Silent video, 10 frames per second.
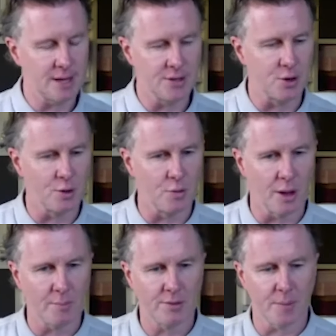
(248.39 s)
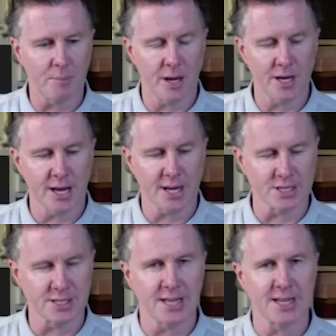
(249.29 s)
don't know that he
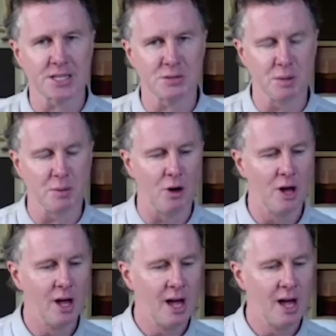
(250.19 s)
hasn't said that to me, but